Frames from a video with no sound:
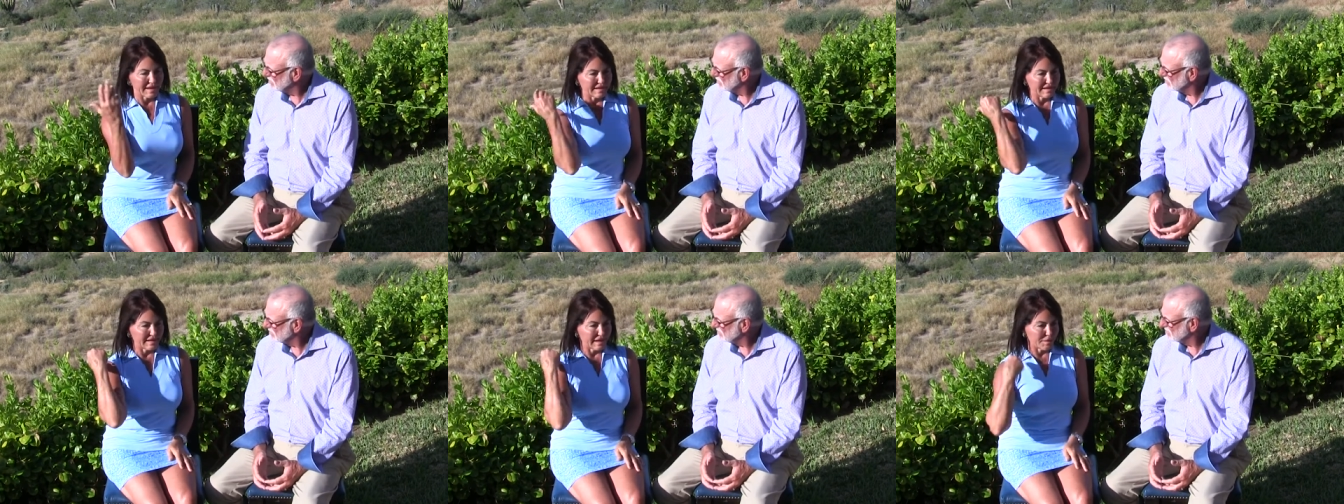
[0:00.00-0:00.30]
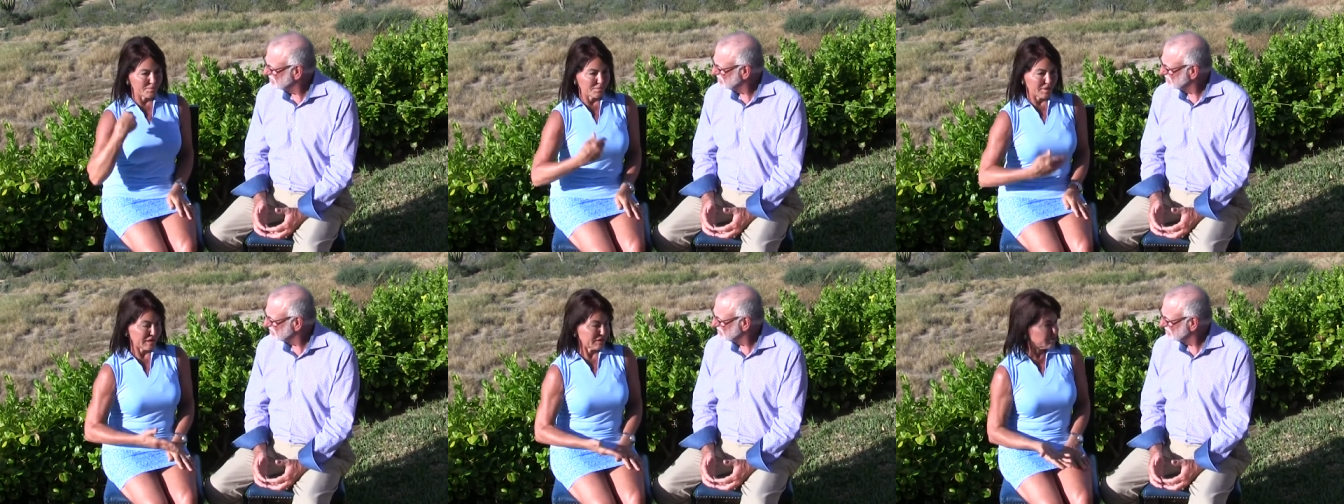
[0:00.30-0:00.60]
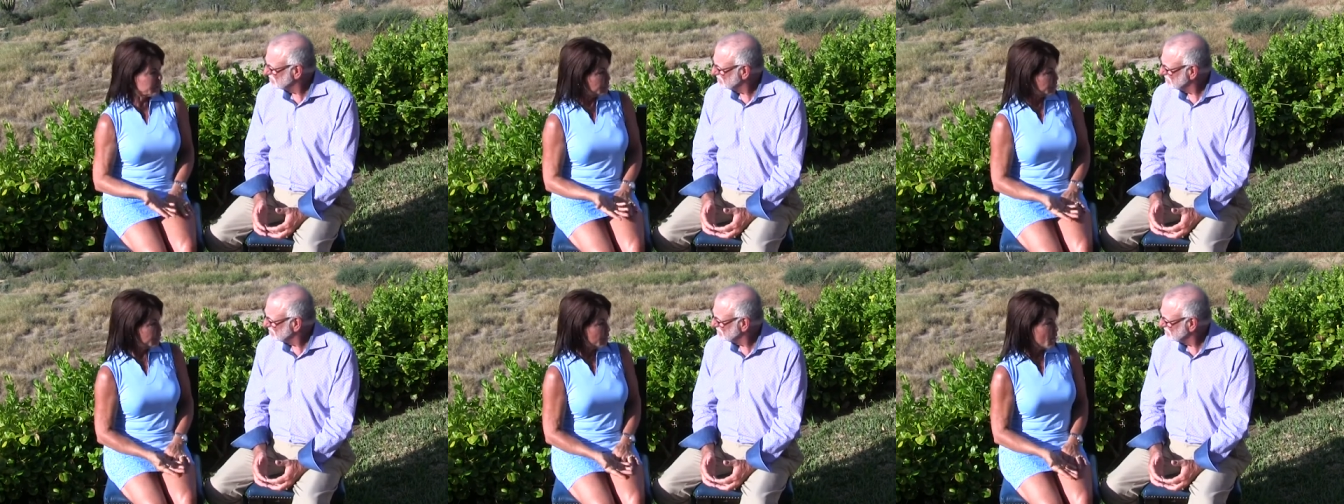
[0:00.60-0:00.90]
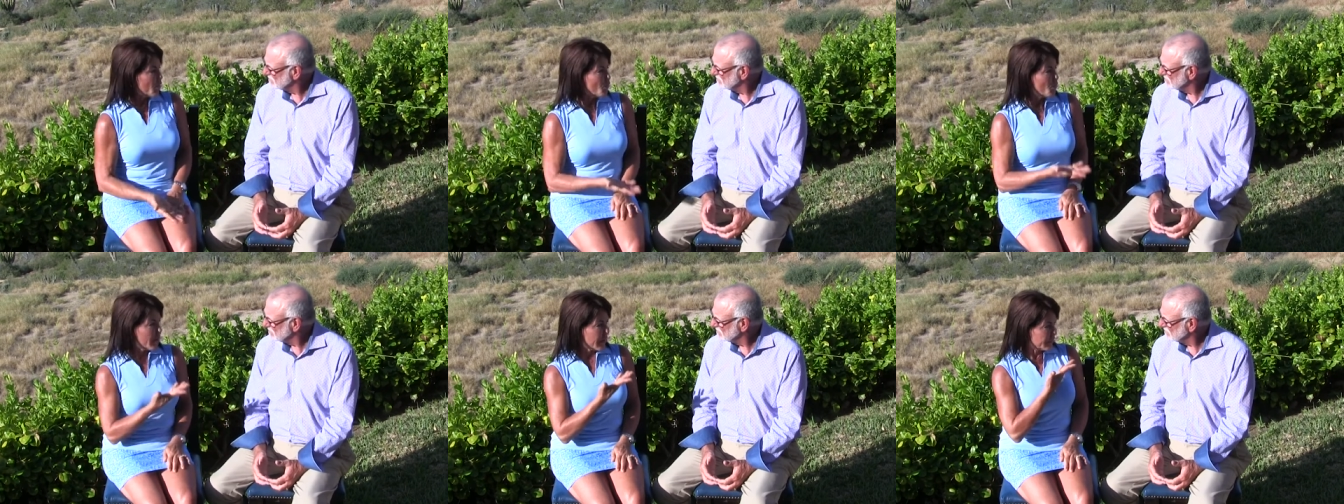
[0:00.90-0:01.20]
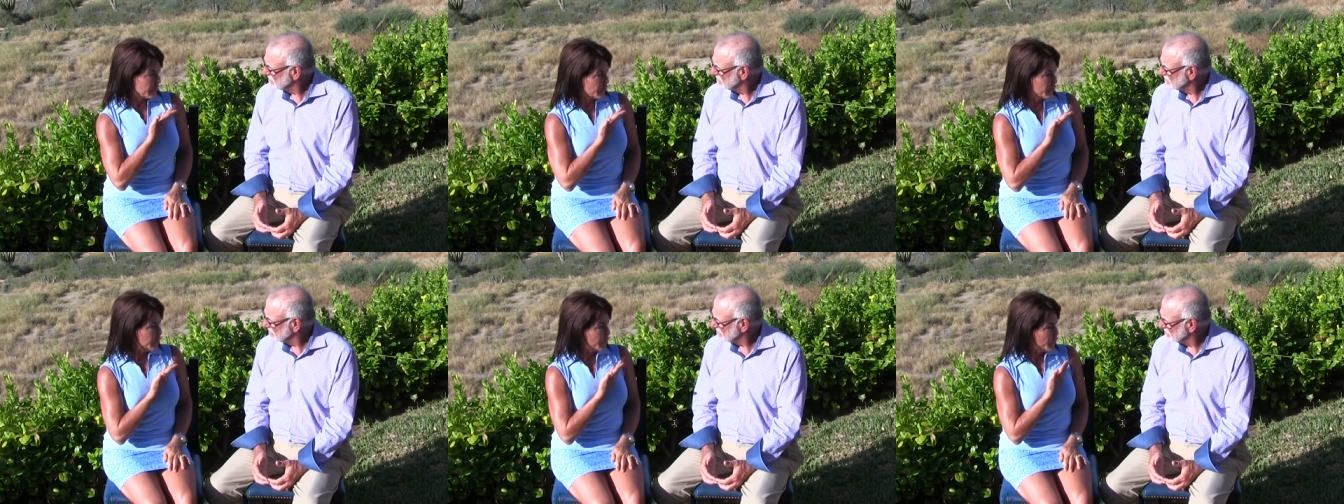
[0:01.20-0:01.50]
99 bucks. You know
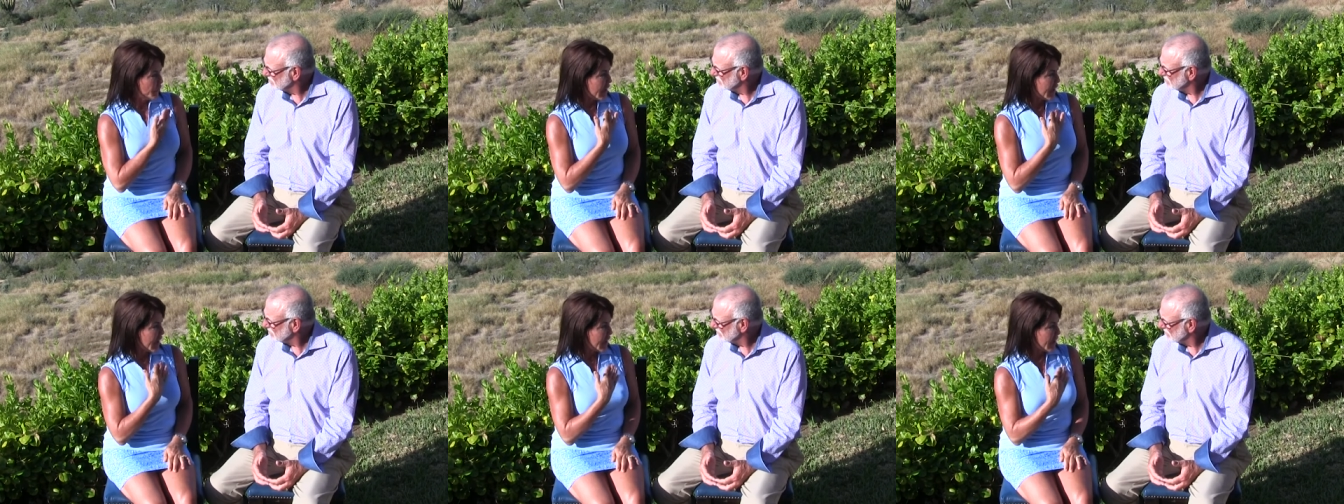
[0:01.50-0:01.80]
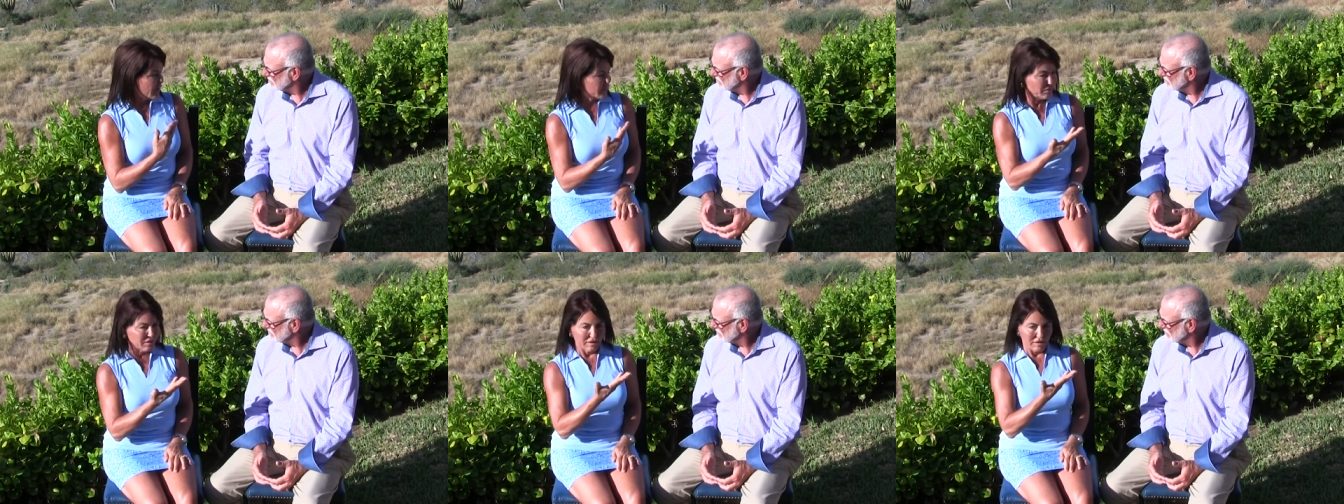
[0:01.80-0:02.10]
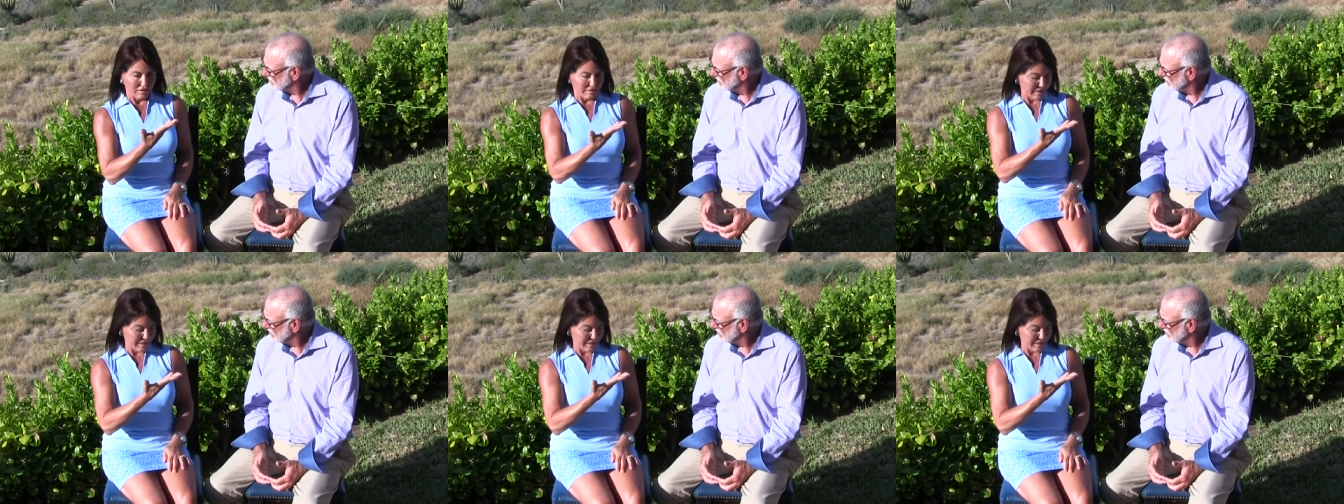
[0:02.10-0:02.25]
whether you have,